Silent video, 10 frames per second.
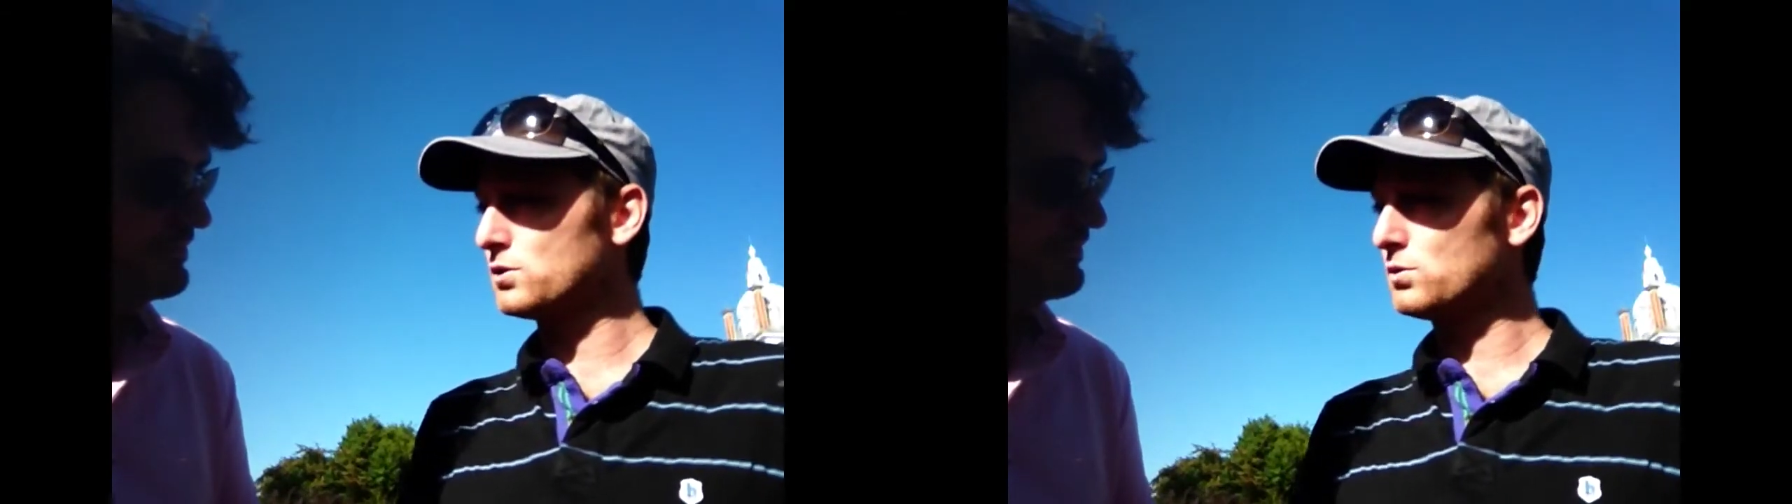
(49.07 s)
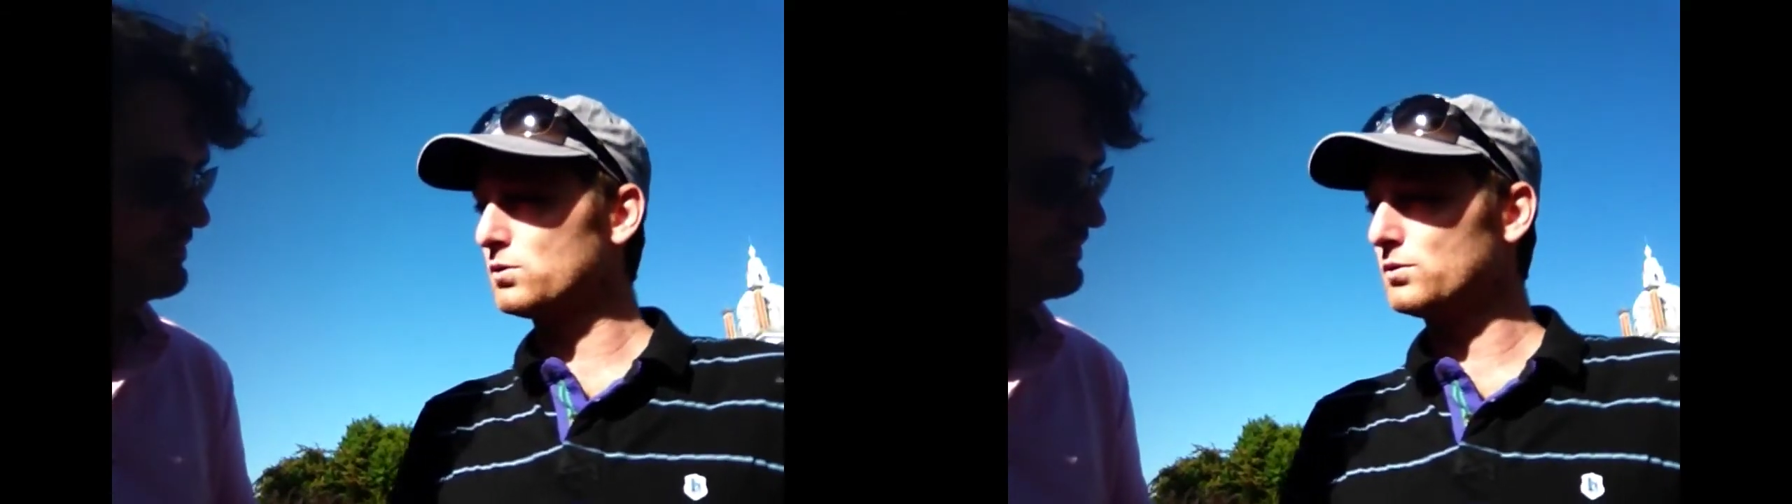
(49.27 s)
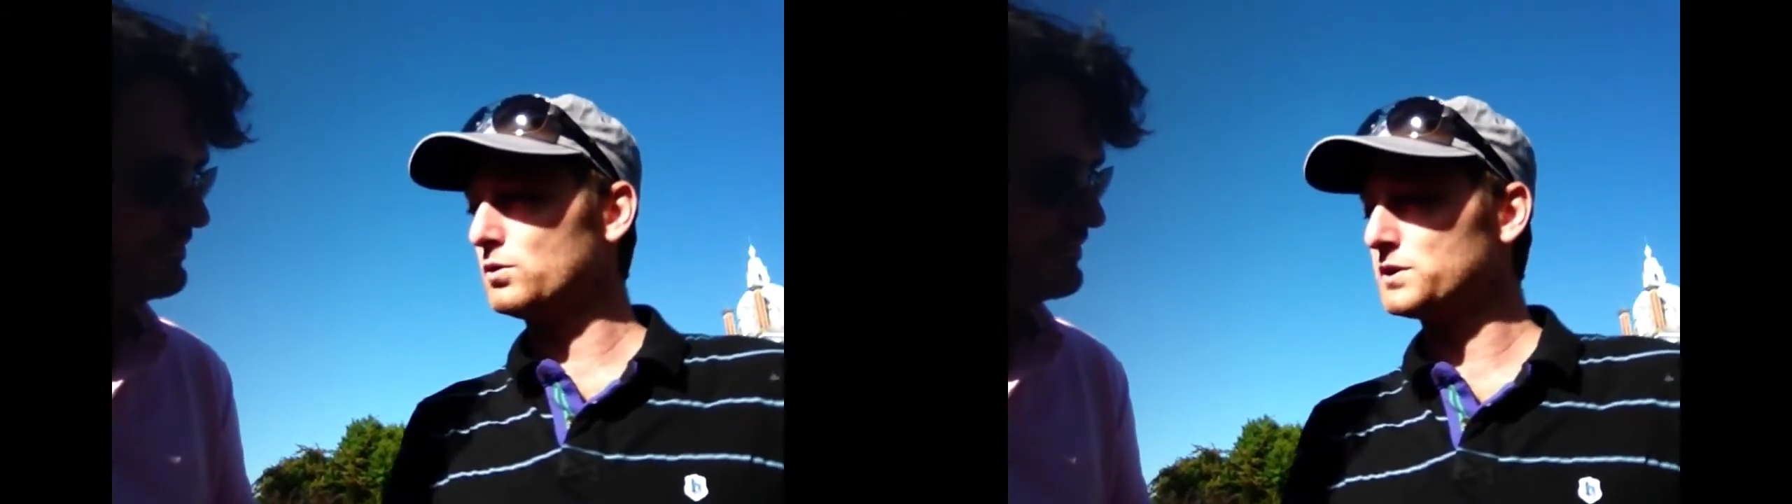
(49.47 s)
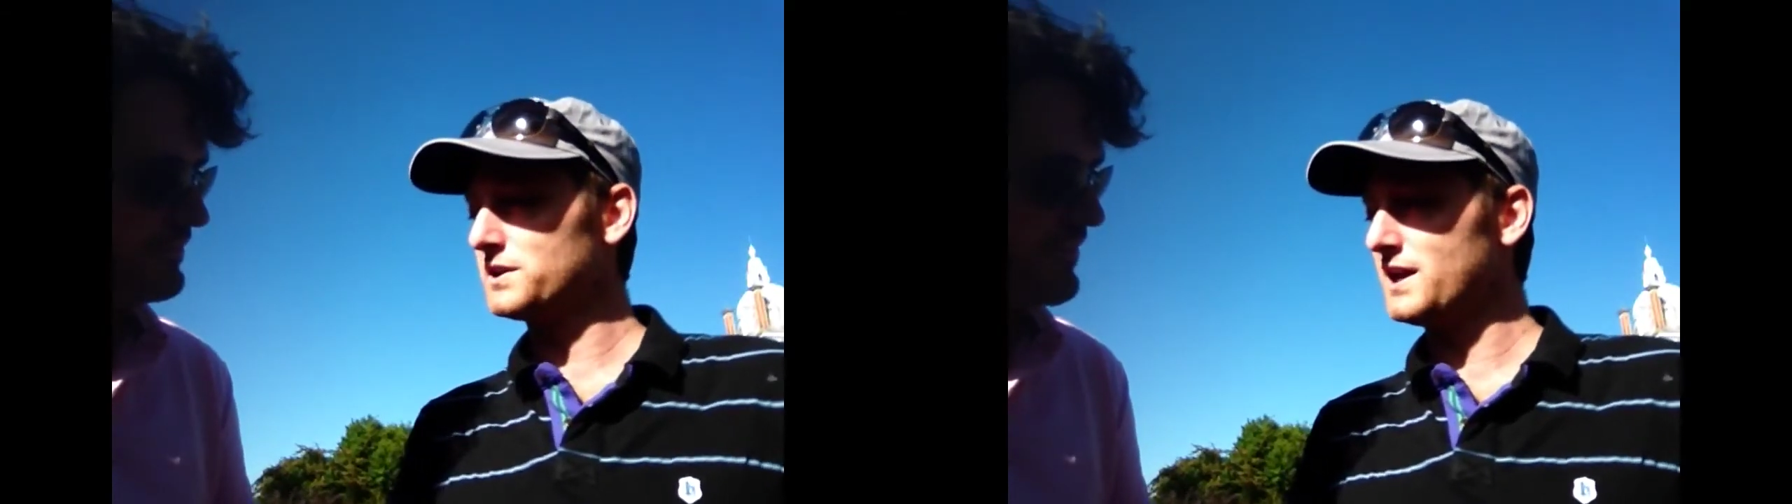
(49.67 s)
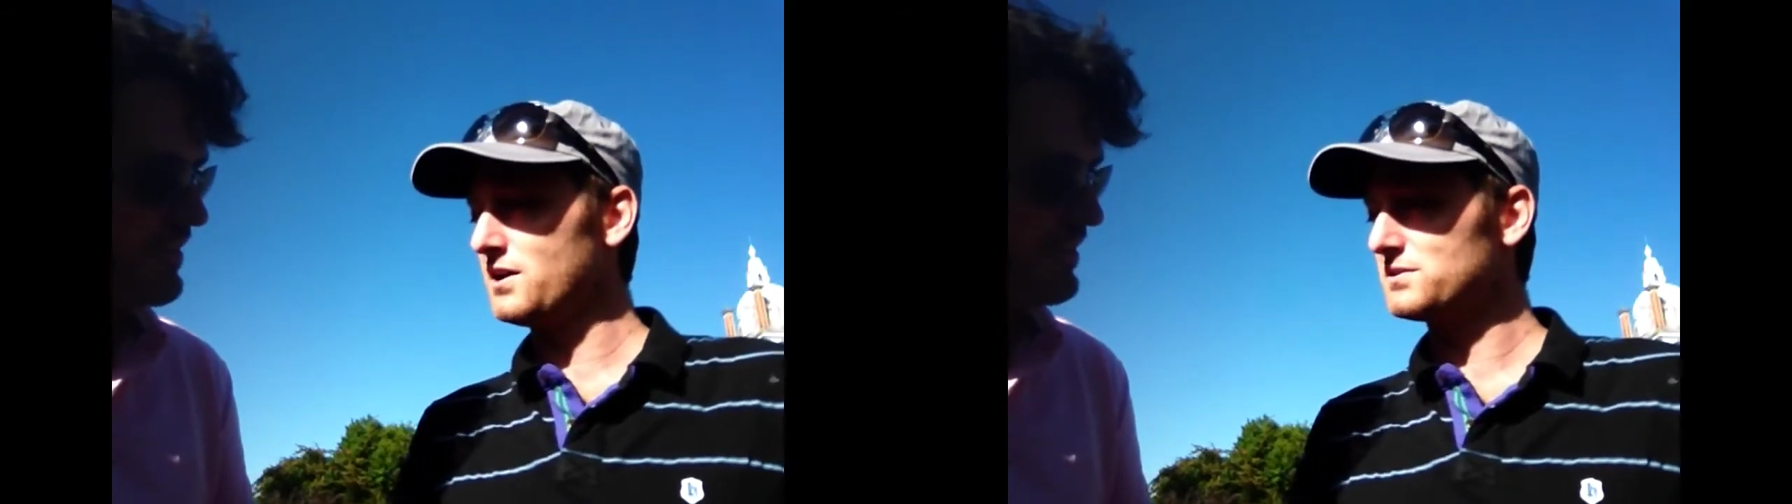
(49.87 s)
call order
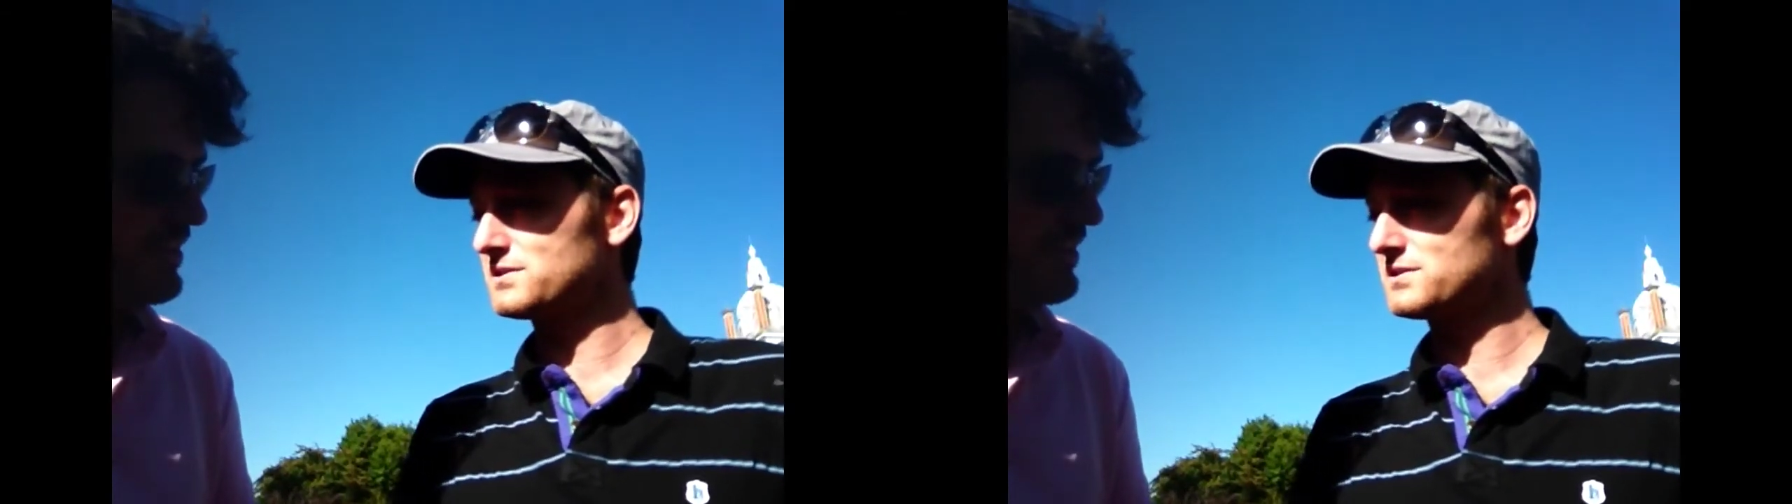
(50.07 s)
now?